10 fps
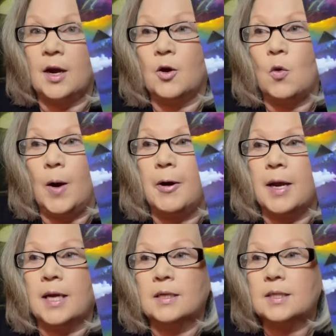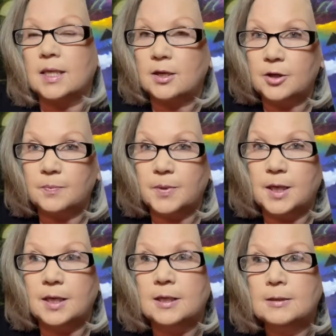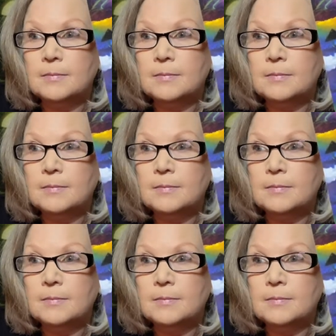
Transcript: Aquarius. They could be,